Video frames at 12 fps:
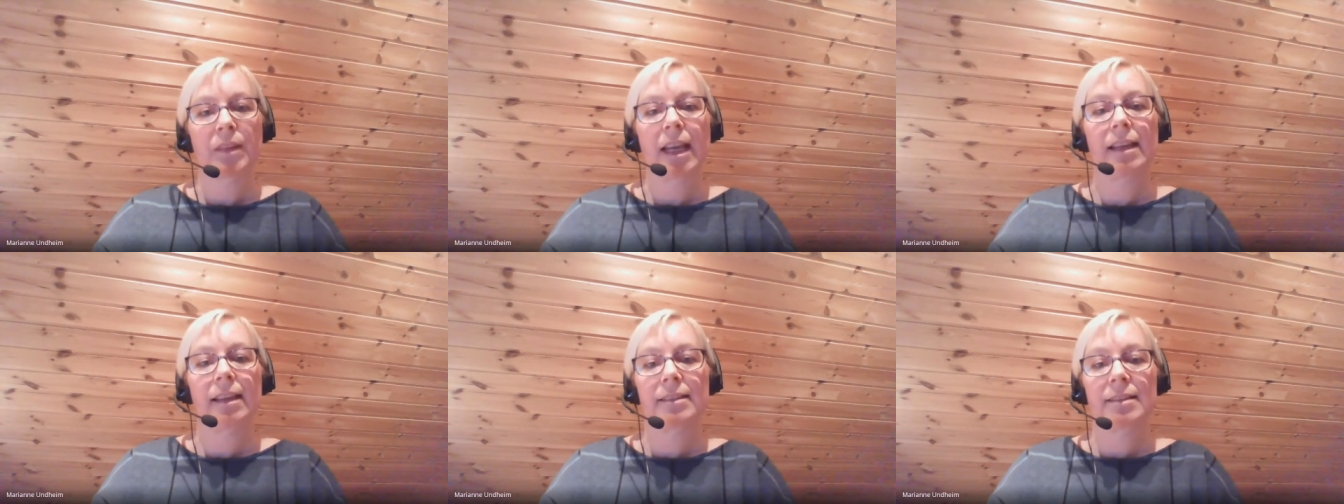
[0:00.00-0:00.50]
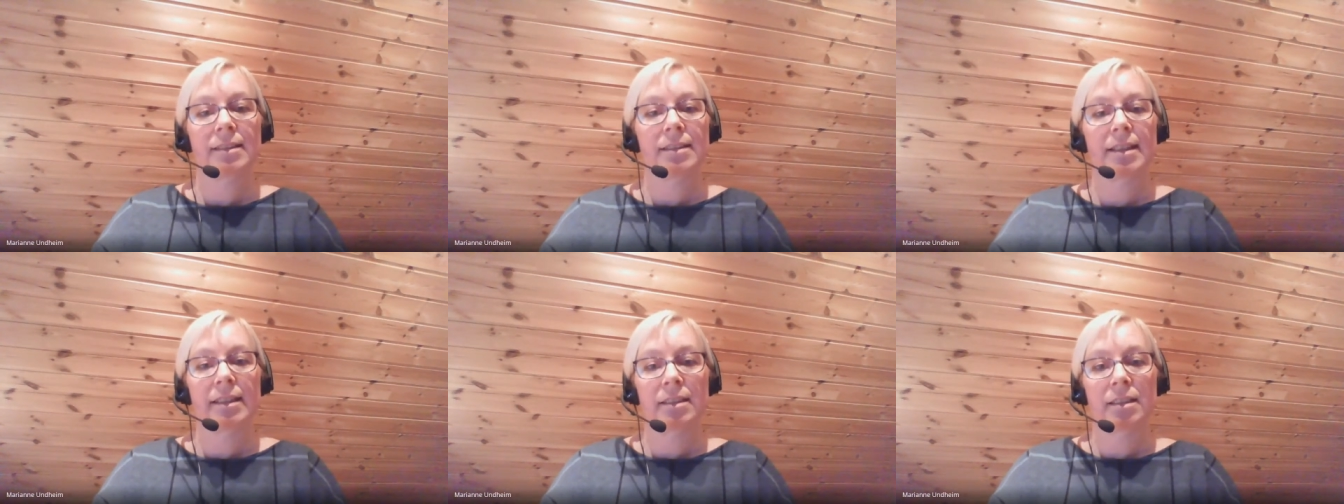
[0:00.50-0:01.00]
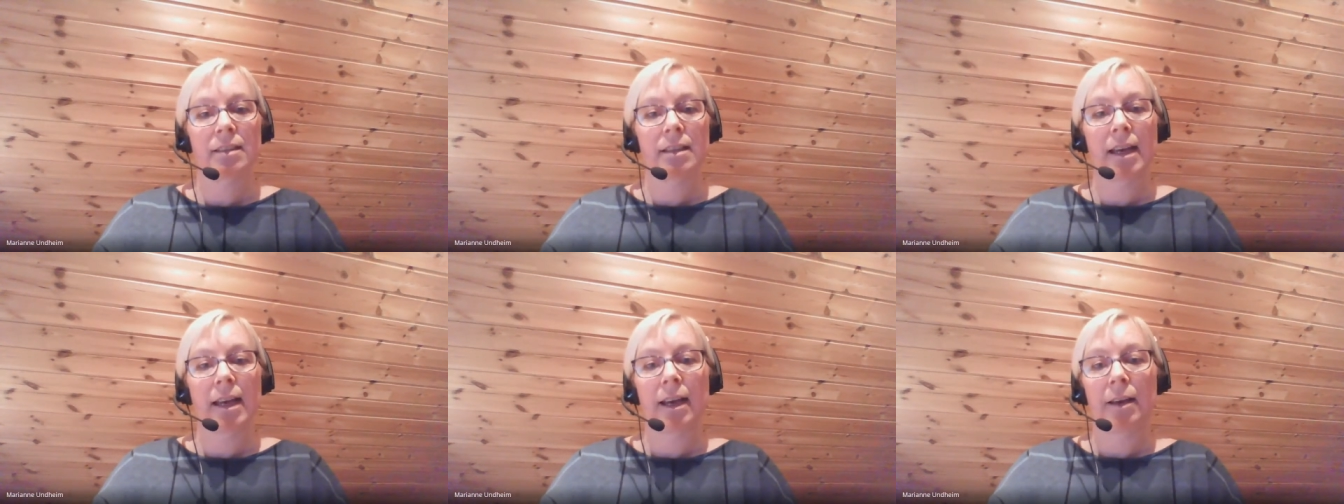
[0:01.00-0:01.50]
as this
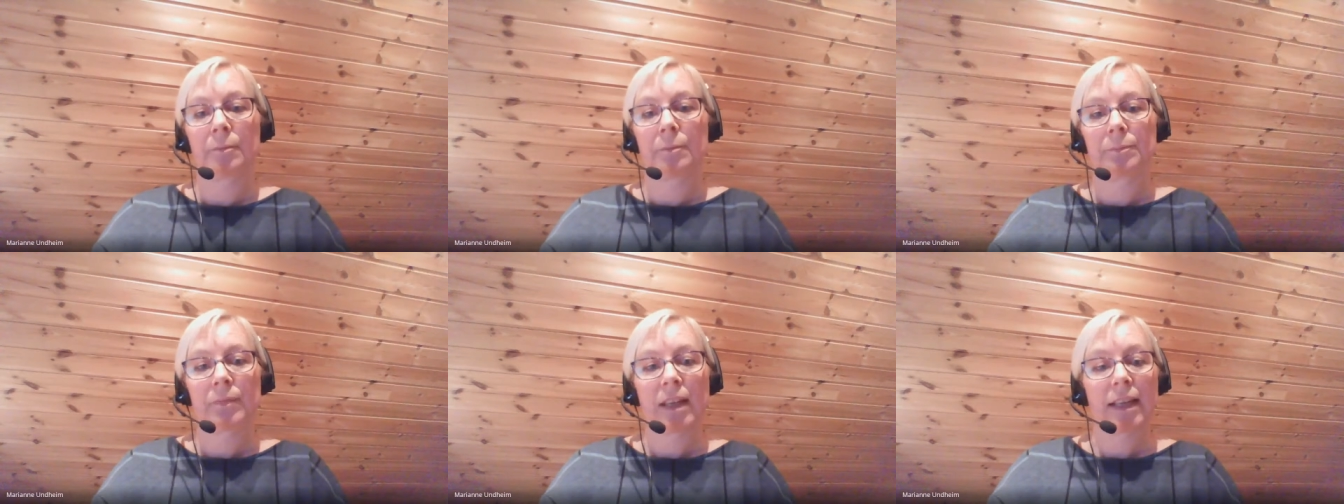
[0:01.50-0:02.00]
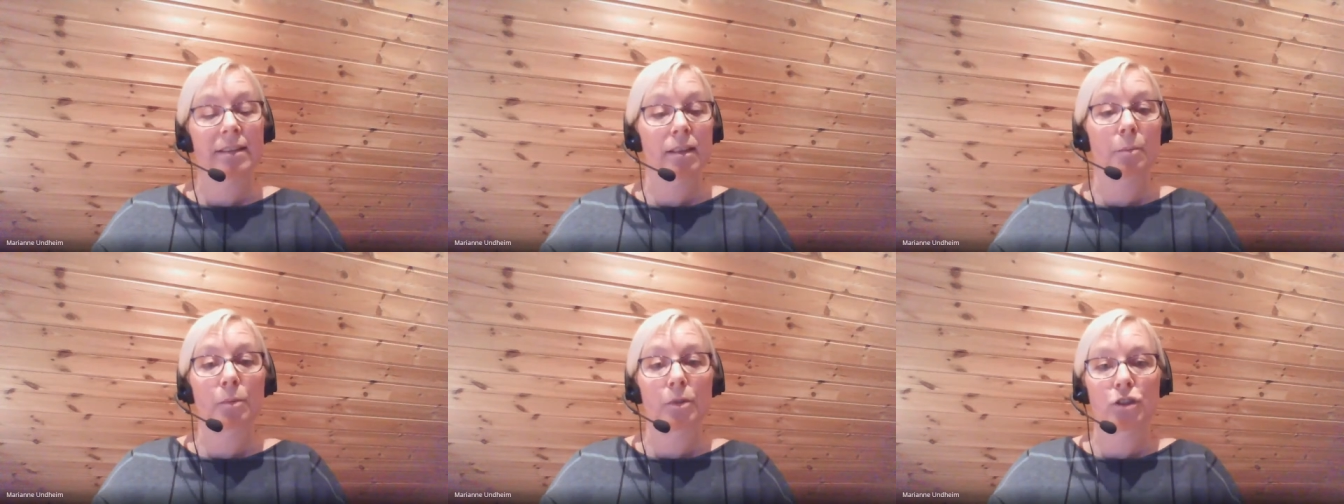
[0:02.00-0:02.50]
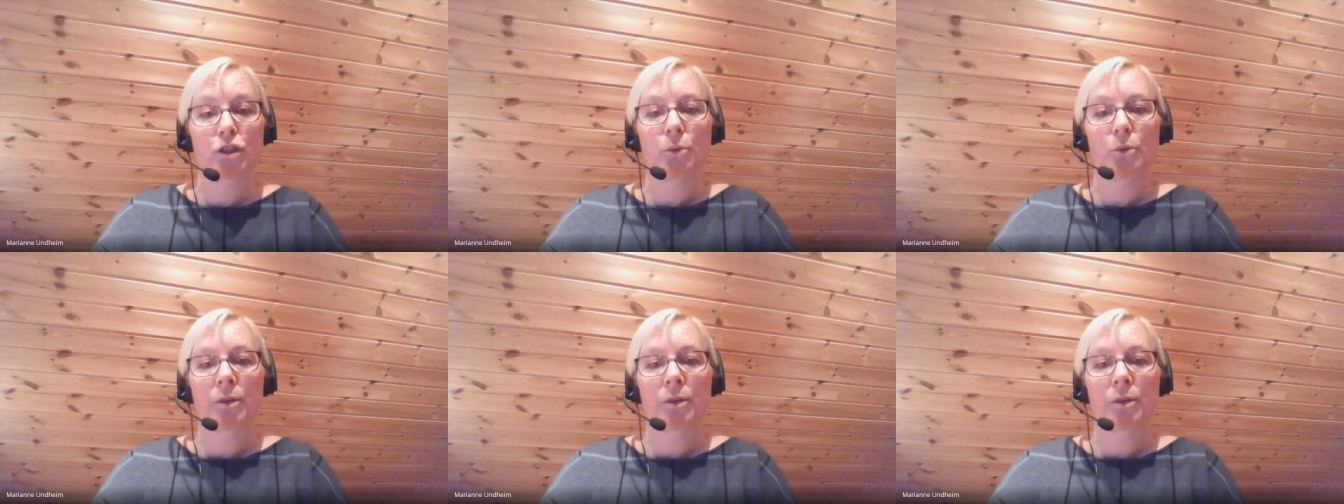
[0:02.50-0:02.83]
uh, example show.